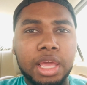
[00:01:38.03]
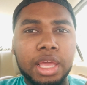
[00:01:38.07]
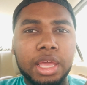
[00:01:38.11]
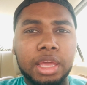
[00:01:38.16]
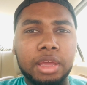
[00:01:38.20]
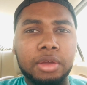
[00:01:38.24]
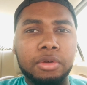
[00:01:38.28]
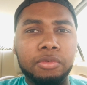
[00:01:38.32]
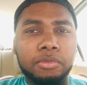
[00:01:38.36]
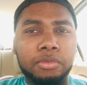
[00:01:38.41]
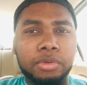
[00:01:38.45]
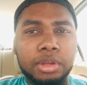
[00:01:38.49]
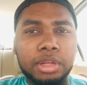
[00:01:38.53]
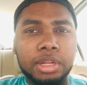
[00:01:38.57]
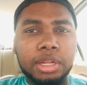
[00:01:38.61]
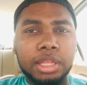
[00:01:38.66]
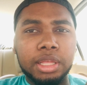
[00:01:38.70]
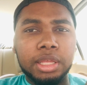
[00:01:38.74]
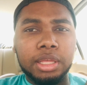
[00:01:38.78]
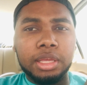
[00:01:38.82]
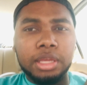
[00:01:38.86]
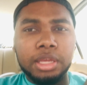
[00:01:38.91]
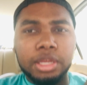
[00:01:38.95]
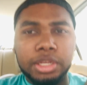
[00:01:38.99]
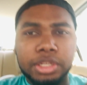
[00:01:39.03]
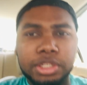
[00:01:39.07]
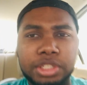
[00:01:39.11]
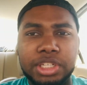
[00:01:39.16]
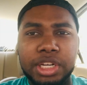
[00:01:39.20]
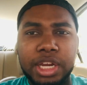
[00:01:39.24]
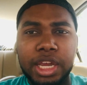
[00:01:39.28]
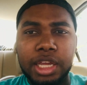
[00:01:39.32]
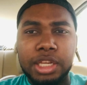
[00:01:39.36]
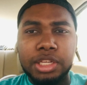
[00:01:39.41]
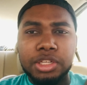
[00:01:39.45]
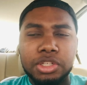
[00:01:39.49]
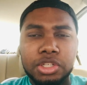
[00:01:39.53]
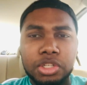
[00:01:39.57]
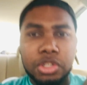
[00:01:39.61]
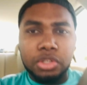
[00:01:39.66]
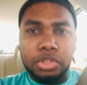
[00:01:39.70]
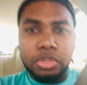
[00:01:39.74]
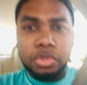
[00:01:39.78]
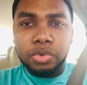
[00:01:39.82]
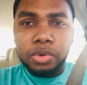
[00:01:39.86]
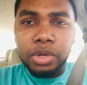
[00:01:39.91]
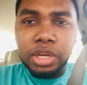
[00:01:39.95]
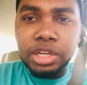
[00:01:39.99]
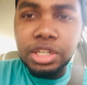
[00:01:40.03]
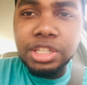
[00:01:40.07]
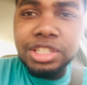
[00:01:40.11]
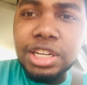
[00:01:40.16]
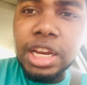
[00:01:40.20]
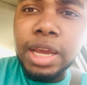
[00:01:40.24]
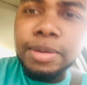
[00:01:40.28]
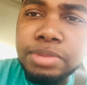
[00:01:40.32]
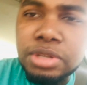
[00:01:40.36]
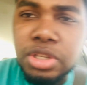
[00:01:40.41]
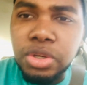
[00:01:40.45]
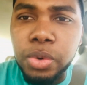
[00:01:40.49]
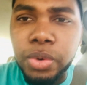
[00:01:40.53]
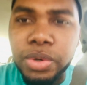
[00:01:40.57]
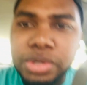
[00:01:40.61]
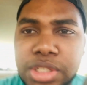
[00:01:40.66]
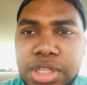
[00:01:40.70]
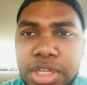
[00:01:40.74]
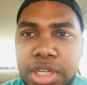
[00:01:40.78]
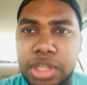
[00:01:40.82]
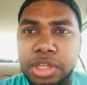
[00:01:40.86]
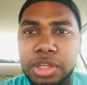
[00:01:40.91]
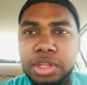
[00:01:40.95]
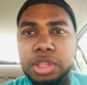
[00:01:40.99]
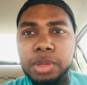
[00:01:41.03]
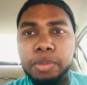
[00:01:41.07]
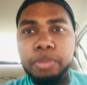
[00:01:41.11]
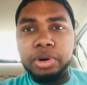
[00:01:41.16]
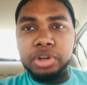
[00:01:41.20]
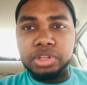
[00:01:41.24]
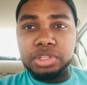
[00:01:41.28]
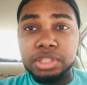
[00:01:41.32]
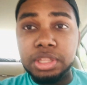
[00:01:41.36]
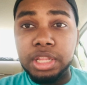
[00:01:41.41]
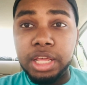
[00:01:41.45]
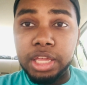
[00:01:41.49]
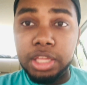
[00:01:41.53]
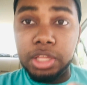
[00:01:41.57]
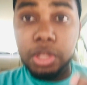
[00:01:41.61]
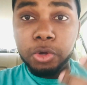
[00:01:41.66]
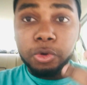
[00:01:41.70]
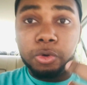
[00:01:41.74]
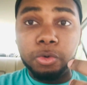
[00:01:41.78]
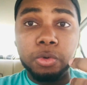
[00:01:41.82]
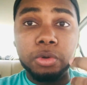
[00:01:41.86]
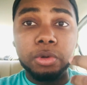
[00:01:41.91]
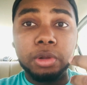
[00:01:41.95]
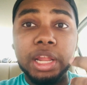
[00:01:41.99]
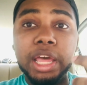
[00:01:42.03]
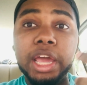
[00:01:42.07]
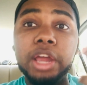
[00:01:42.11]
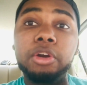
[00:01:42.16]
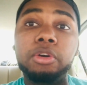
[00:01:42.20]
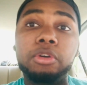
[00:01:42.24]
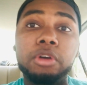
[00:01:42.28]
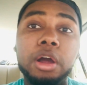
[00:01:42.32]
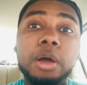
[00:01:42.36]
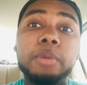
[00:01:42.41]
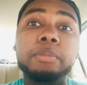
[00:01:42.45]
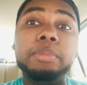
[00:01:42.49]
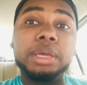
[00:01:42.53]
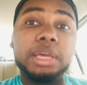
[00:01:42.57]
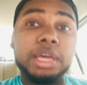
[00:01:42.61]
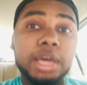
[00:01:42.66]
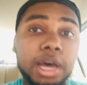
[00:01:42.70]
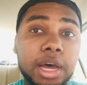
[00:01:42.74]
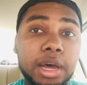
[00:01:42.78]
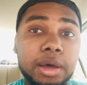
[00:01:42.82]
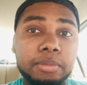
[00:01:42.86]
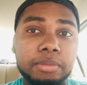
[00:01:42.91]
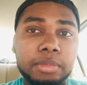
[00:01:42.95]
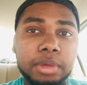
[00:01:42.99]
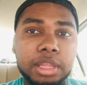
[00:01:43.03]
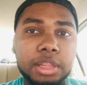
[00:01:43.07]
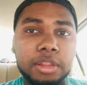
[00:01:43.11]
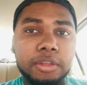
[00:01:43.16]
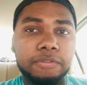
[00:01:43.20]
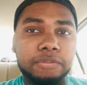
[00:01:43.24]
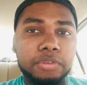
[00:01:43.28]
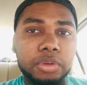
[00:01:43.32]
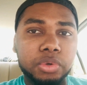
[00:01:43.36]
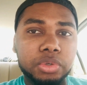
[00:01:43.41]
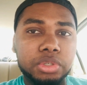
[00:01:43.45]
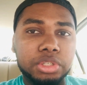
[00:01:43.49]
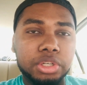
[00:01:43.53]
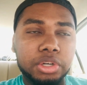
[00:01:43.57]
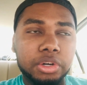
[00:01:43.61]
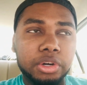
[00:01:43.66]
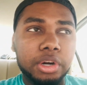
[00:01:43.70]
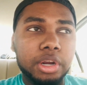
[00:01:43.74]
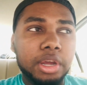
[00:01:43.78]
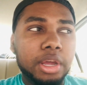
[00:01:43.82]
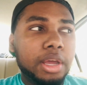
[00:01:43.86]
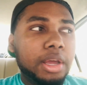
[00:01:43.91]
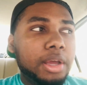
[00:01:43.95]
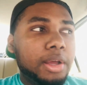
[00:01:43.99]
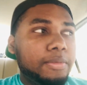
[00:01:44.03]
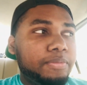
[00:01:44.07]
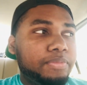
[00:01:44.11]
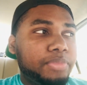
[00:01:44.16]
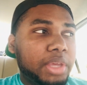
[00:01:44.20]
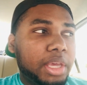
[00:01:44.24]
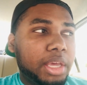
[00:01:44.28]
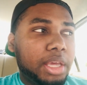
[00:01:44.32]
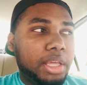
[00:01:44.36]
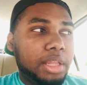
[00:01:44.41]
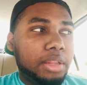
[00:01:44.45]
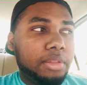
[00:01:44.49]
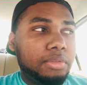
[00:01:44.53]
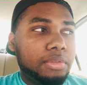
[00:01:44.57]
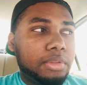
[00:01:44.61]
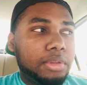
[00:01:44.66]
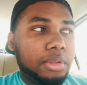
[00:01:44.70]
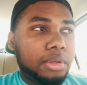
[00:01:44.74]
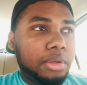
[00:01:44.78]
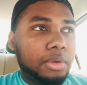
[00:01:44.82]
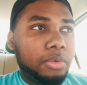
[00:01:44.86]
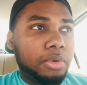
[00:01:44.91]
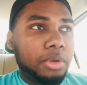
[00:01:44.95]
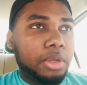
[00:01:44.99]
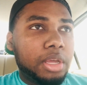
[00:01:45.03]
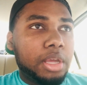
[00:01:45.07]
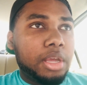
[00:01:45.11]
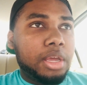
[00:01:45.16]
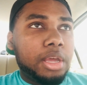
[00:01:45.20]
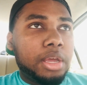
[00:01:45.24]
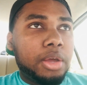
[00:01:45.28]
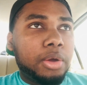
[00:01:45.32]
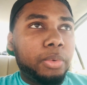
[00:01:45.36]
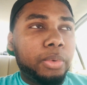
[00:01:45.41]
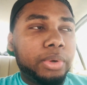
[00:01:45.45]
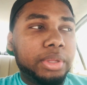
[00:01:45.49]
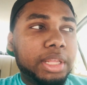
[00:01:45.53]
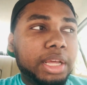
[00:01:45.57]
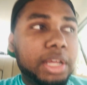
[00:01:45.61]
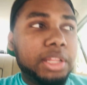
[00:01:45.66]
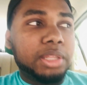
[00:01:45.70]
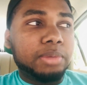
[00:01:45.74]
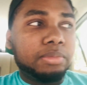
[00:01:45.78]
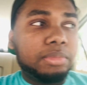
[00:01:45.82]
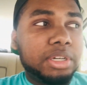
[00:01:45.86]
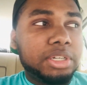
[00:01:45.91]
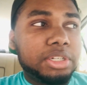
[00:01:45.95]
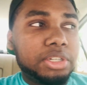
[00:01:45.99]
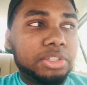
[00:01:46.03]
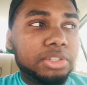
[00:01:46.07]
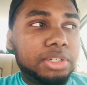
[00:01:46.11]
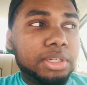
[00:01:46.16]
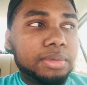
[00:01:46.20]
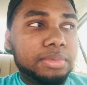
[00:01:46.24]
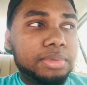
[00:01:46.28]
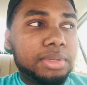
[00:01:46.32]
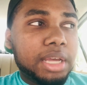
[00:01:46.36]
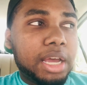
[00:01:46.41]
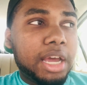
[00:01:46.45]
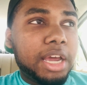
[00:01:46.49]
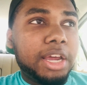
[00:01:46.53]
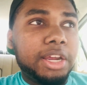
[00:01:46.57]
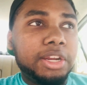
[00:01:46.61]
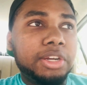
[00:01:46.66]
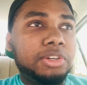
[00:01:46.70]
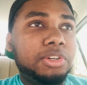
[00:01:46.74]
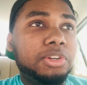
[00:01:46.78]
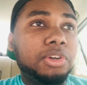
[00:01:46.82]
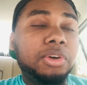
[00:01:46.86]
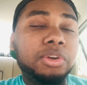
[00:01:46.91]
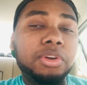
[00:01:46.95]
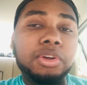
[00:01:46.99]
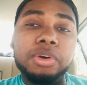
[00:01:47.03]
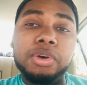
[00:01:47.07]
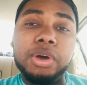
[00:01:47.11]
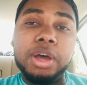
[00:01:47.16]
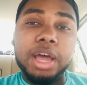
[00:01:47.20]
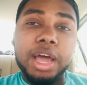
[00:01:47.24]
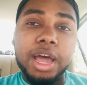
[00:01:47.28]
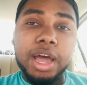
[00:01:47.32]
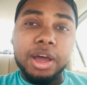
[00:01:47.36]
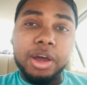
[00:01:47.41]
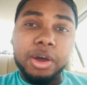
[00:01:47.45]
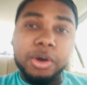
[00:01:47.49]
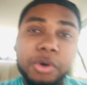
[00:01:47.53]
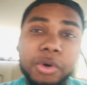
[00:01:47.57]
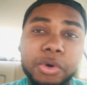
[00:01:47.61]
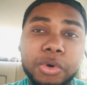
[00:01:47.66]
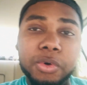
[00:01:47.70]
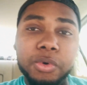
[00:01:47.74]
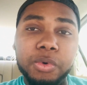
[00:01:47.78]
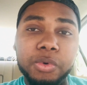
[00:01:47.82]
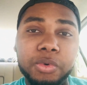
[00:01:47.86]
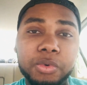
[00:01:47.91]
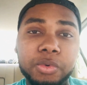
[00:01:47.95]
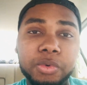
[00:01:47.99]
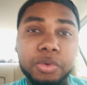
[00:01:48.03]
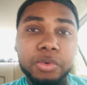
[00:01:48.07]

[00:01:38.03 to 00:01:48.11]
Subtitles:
it really changes you and shapes you into the person that you'll later on become in the future. And without the mission trips, I don't know how